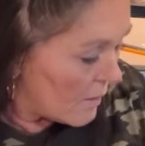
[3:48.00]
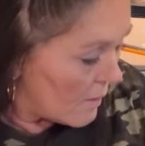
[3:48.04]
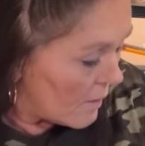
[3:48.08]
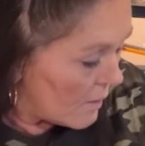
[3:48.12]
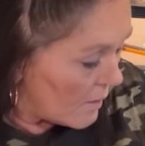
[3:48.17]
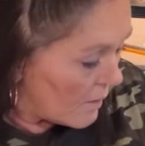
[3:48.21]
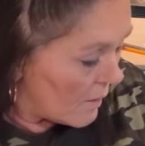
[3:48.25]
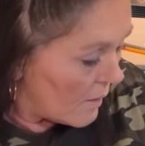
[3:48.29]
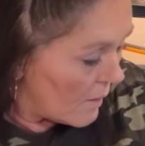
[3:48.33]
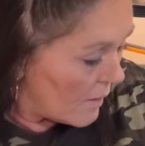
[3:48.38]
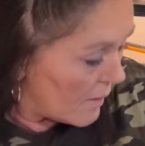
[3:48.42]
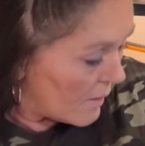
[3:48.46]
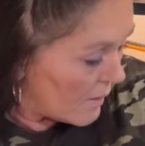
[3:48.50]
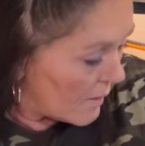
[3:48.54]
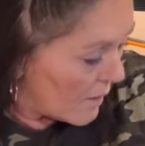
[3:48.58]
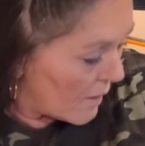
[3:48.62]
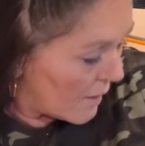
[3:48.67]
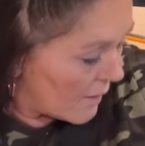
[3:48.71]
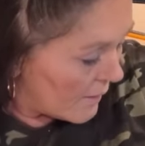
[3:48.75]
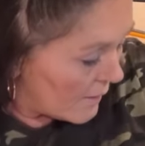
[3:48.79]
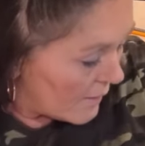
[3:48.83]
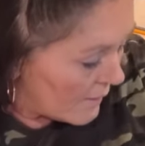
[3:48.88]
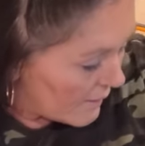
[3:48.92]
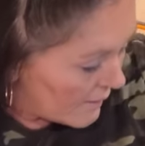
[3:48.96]
And
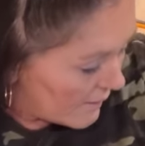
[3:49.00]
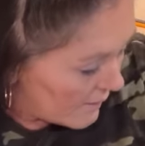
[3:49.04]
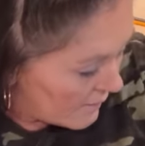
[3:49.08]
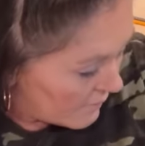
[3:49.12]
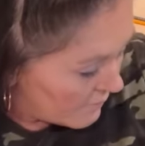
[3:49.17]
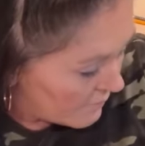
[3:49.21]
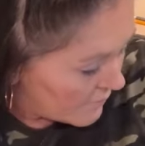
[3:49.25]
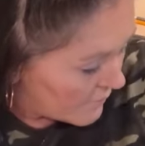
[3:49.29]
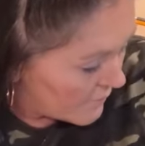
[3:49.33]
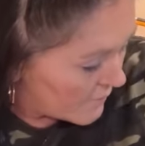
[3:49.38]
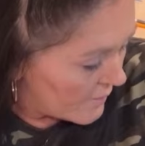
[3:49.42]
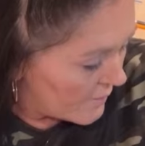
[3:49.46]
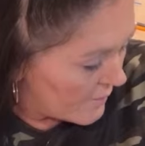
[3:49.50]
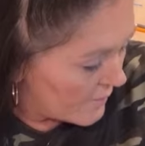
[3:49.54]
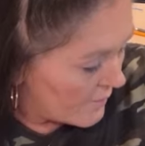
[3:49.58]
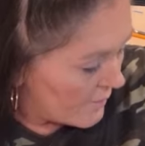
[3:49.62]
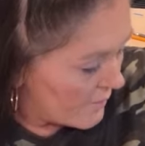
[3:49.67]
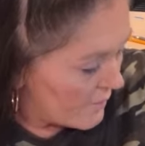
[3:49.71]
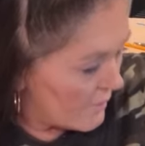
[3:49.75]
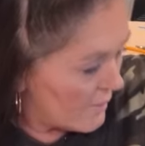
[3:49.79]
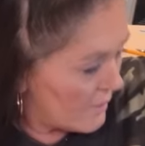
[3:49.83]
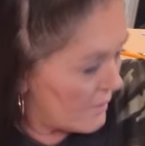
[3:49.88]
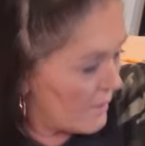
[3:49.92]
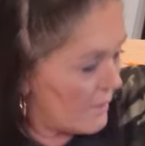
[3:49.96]
I even,
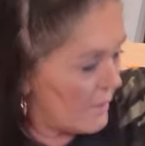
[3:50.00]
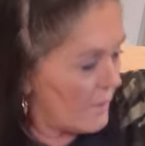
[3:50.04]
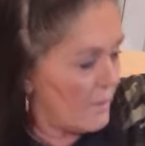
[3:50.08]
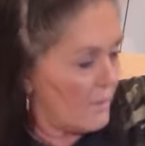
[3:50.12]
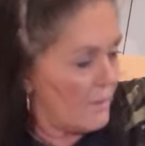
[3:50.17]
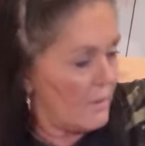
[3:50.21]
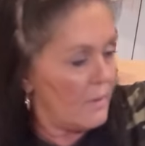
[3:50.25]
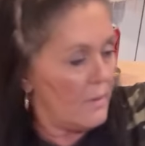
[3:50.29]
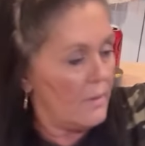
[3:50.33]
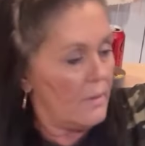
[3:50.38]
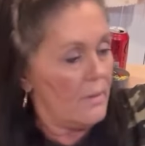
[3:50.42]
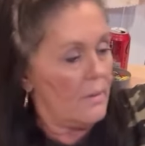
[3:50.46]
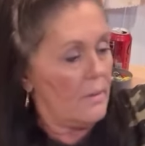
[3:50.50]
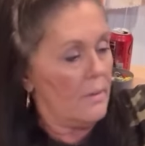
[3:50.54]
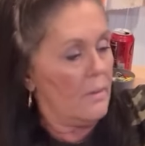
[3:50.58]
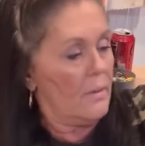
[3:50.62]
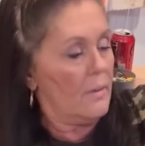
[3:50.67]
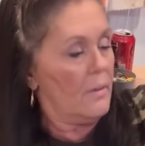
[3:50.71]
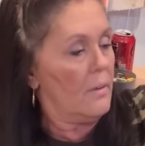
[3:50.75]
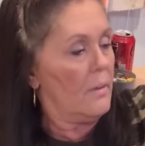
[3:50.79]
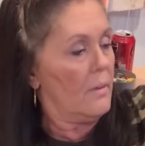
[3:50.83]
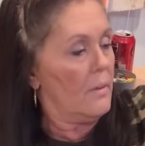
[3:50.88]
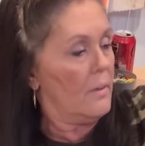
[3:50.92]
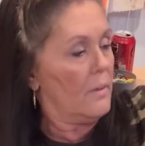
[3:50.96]

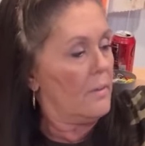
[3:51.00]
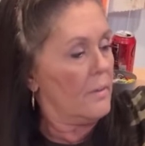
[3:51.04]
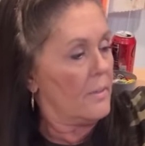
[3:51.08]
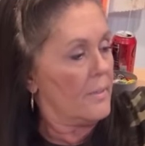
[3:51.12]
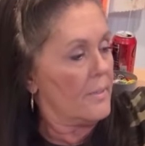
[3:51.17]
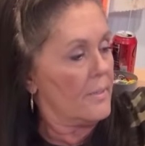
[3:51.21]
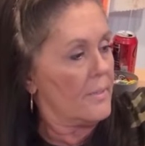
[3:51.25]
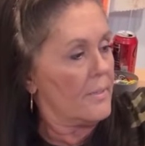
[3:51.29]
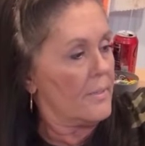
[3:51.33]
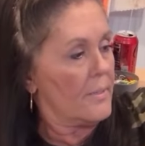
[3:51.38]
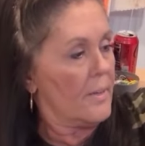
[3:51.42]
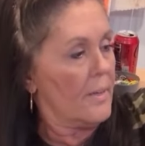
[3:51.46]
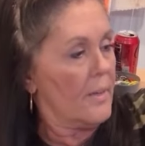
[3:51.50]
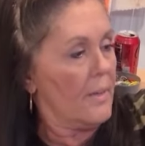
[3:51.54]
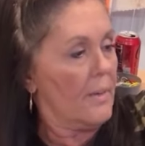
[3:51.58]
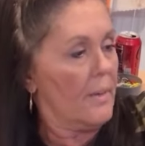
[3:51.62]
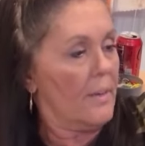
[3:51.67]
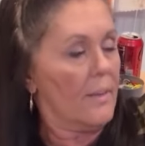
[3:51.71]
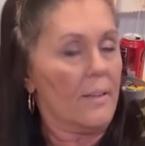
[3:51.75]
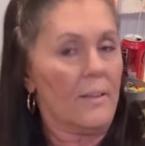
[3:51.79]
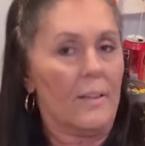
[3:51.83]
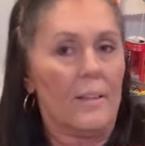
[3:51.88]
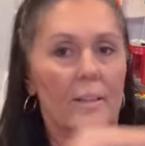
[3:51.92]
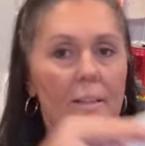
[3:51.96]
let's see,
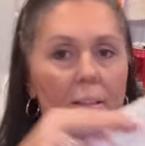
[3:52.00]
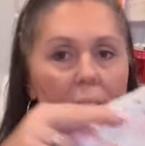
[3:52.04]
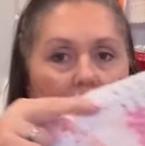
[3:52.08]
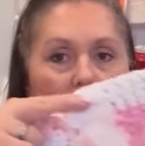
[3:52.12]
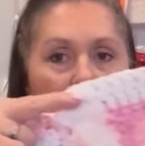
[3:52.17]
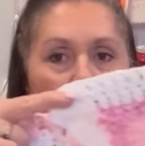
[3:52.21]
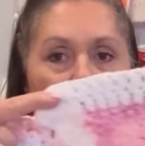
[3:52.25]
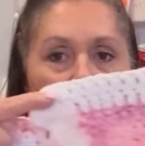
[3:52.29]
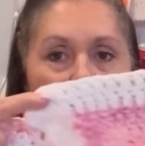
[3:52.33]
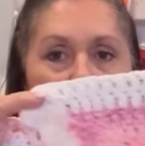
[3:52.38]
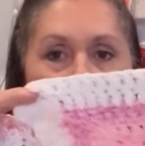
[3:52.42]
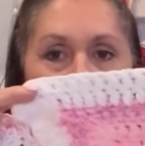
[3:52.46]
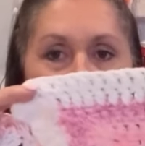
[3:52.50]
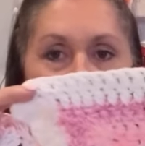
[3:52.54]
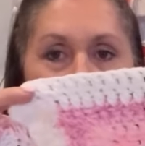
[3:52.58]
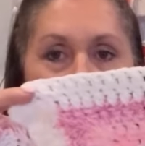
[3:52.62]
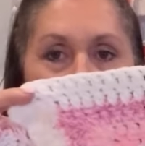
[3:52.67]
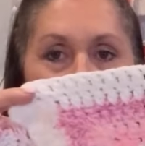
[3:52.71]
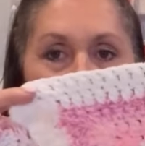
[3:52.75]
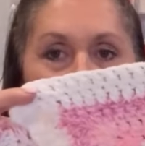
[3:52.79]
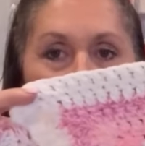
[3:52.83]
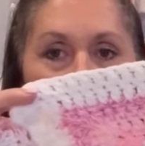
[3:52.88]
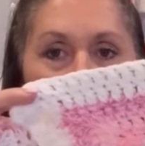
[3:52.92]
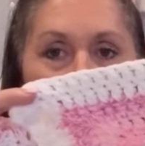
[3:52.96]
this
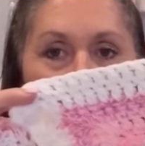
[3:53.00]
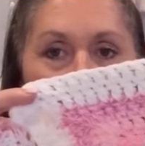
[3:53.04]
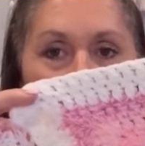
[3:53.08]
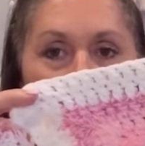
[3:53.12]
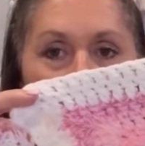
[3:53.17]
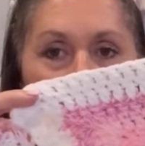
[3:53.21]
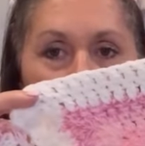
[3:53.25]
style.